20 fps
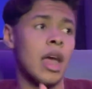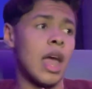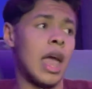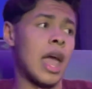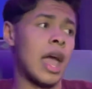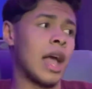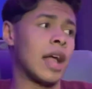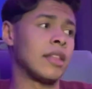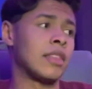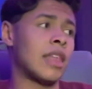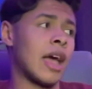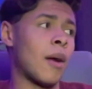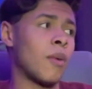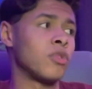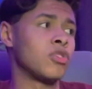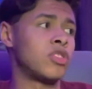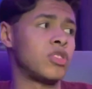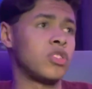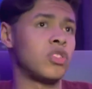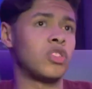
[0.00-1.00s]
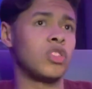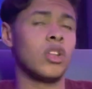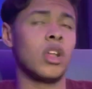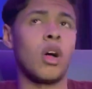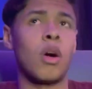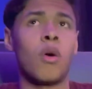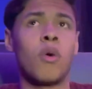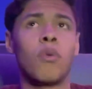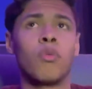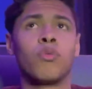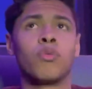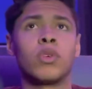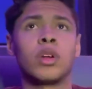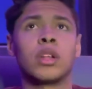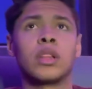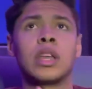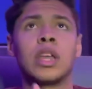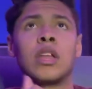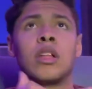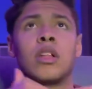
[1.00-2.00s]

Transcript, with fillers: and that was just, you know, really, you